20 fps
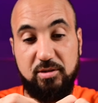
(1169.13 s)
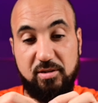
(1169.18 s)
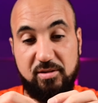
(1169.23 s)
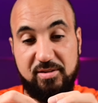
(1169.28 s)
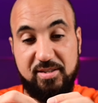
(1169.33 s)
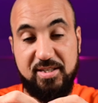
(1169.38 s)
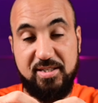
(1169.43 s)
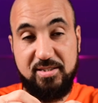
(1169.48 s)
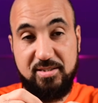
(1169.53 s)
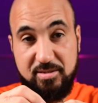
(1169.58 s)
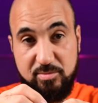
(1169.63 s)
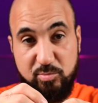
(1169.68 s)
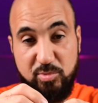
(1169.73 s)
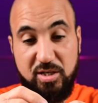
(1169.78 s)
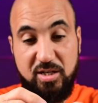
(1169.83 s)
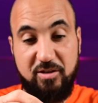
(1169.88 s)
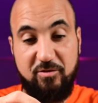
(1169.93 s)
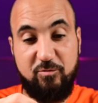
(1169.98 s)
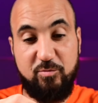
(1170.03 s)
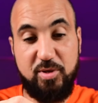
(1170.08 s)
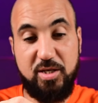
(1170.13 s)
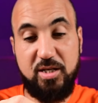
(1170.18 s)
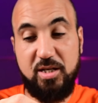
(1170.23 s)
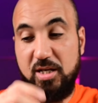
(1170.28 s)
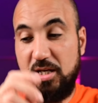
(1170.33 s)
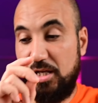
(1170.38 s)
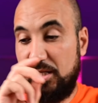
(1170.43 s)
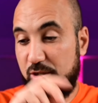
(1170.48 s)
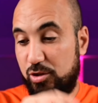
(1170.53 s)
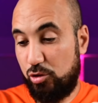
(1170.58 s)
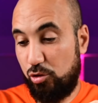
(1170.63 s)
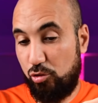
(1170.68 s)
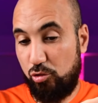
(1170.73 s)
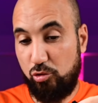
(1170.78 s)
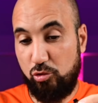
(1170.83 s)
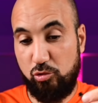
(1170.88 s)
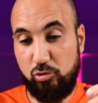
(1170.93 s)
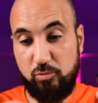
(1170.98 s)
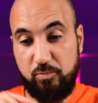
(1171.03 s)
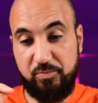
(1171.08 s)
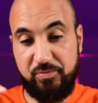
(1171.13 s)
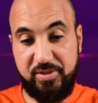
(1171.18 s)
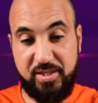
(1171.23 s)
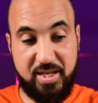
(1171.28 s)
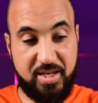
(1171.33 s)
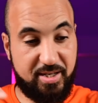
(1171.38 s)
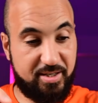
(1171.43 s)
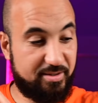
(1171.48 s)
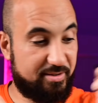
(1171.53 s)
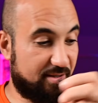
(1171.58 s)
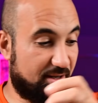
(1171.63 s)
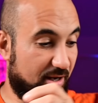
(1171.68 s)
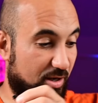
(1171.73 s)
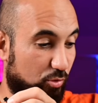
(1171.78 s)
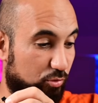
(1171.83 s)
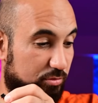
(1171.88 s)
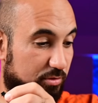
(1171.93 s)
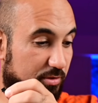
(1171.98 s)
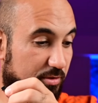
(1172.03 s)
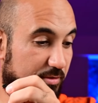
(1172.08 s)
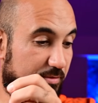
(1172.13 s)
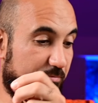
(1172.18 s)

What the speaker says: this, believe me, so take it out.